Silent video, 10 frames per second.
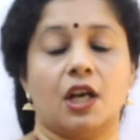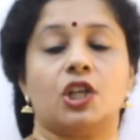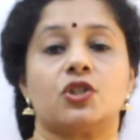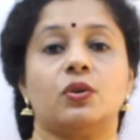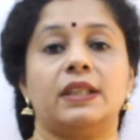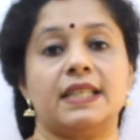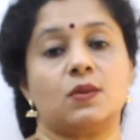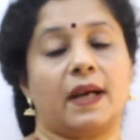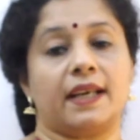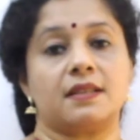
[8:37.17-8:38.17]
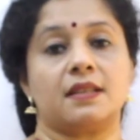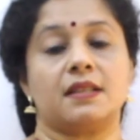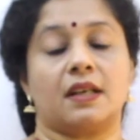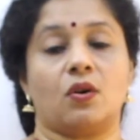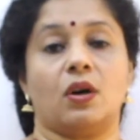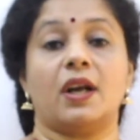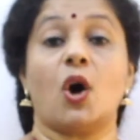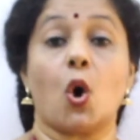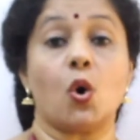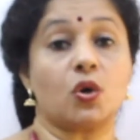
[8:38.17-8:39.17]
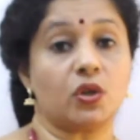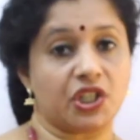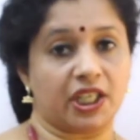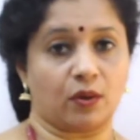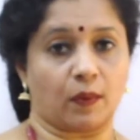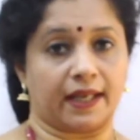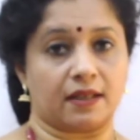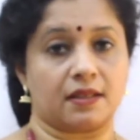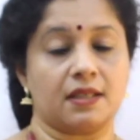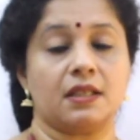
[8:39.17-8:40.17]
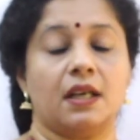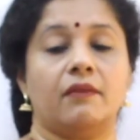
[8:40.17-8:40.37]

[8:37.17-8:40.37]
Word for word: So these viruses are called oncogenic viruses,